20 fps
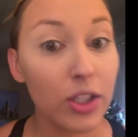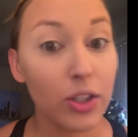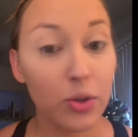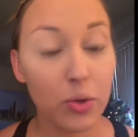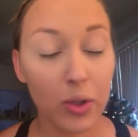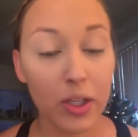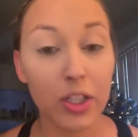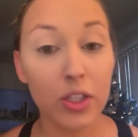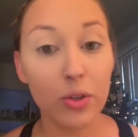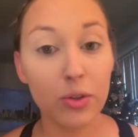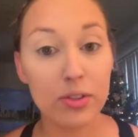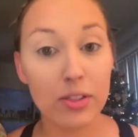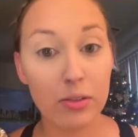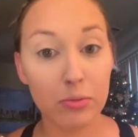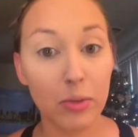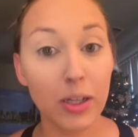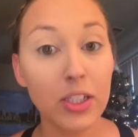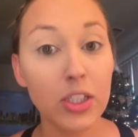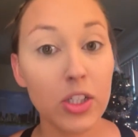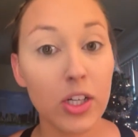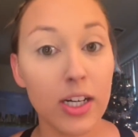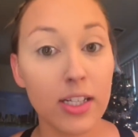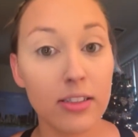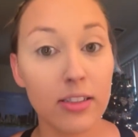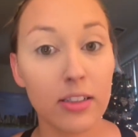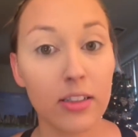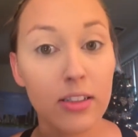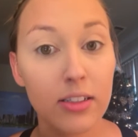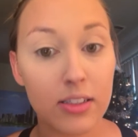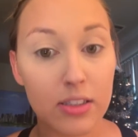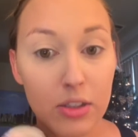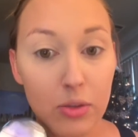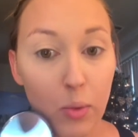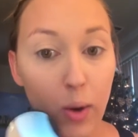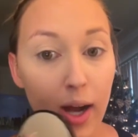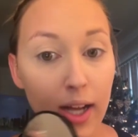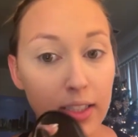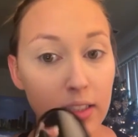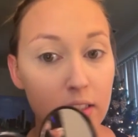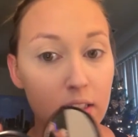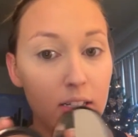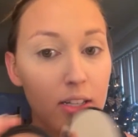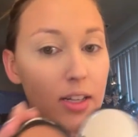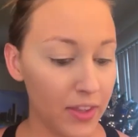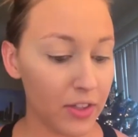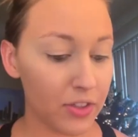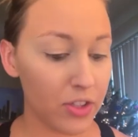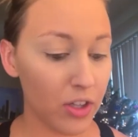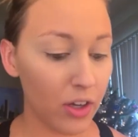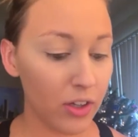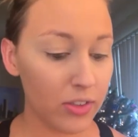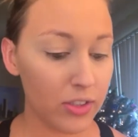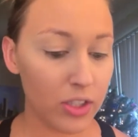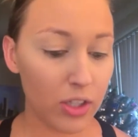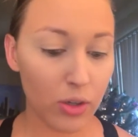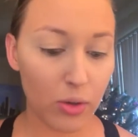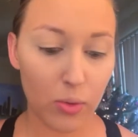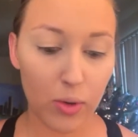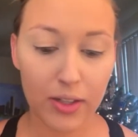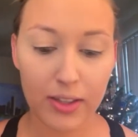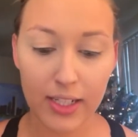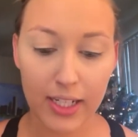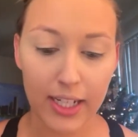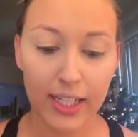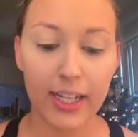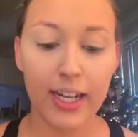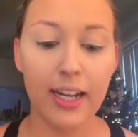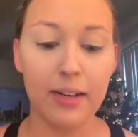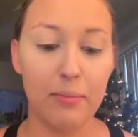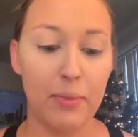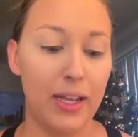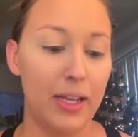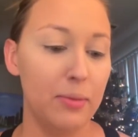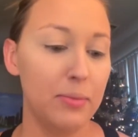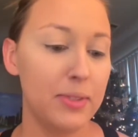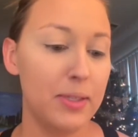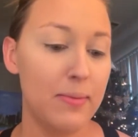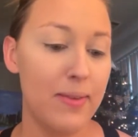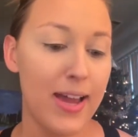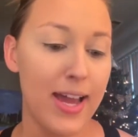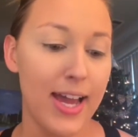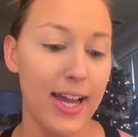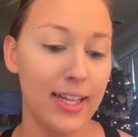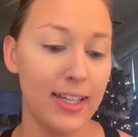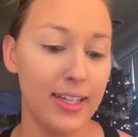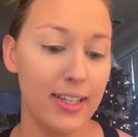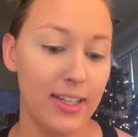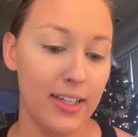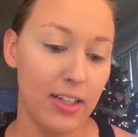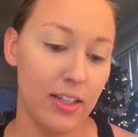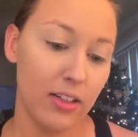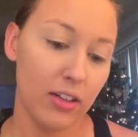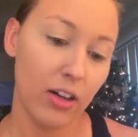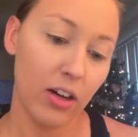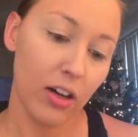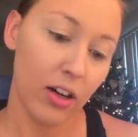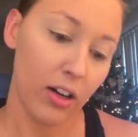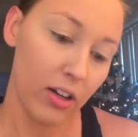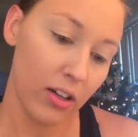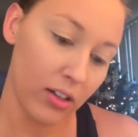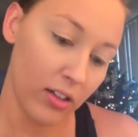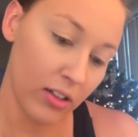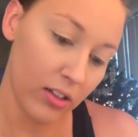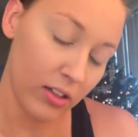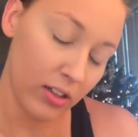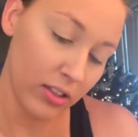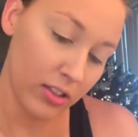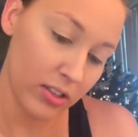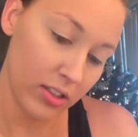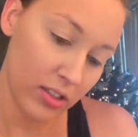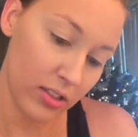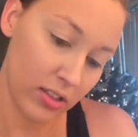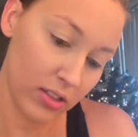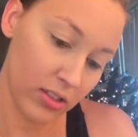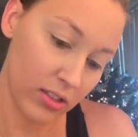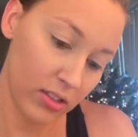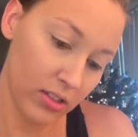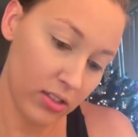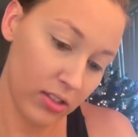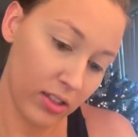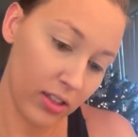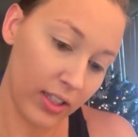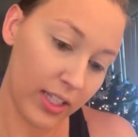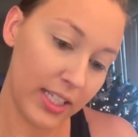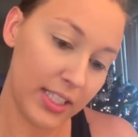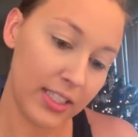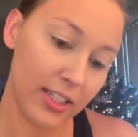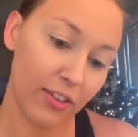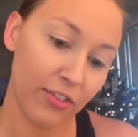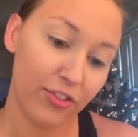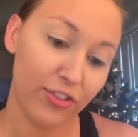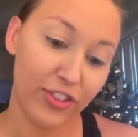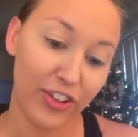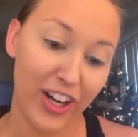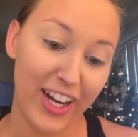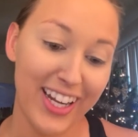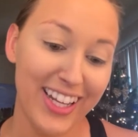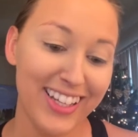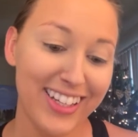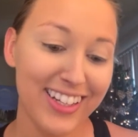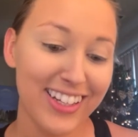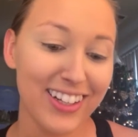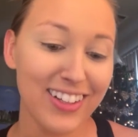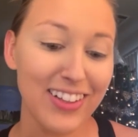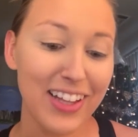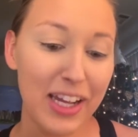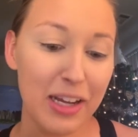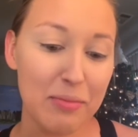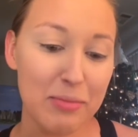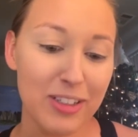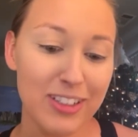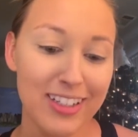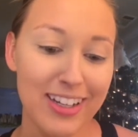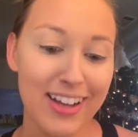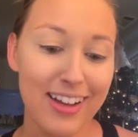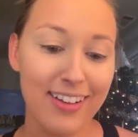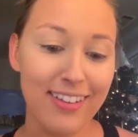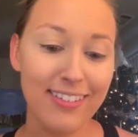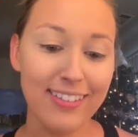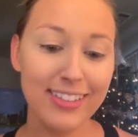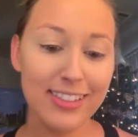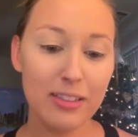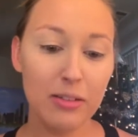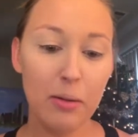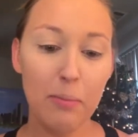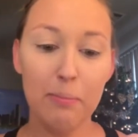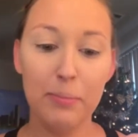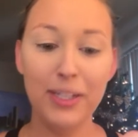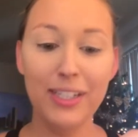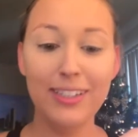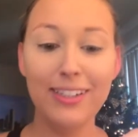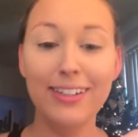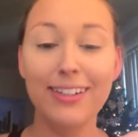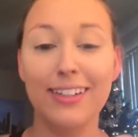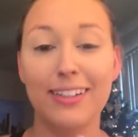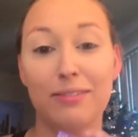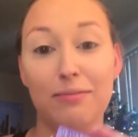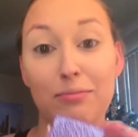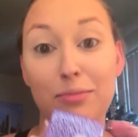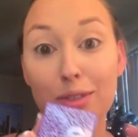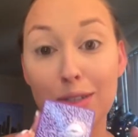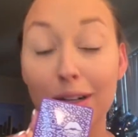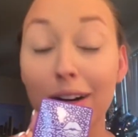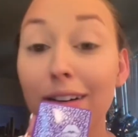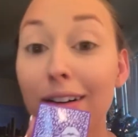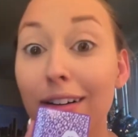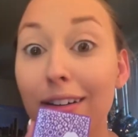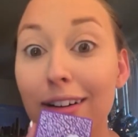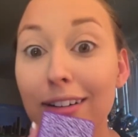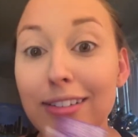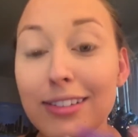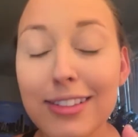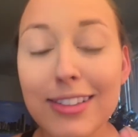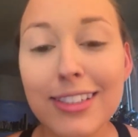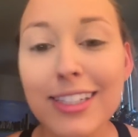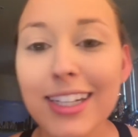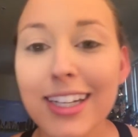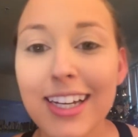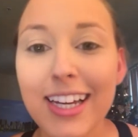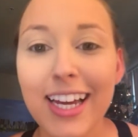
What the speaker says: you can use as much or as little as you want. And there's also one that I got in my Ipsy bag called Lisa Frank Glamour Dolls Bitten and Bronzed,